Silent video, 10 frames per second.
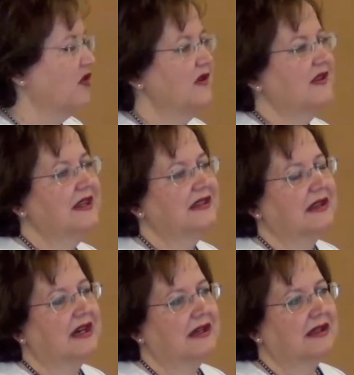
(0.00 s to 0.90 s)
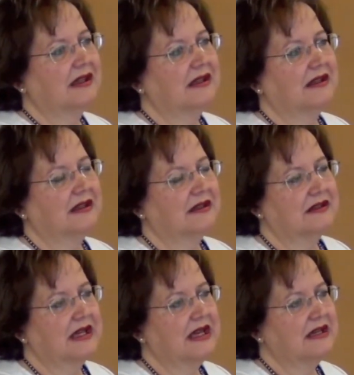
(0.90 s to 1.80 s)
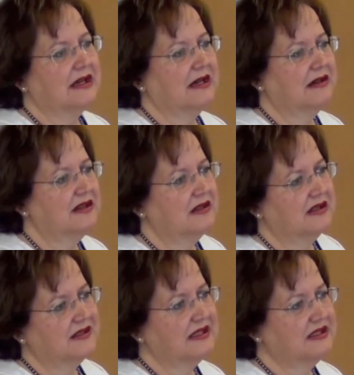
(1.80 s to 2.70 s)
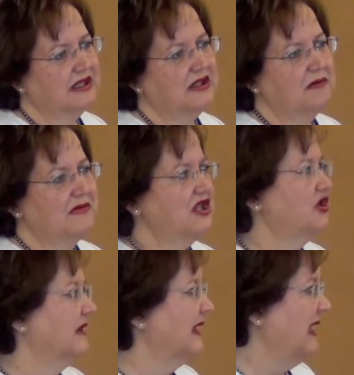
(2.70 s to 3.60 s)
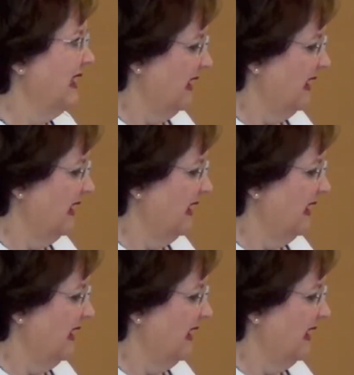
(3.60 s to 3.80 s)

board that Cecilia mentioned,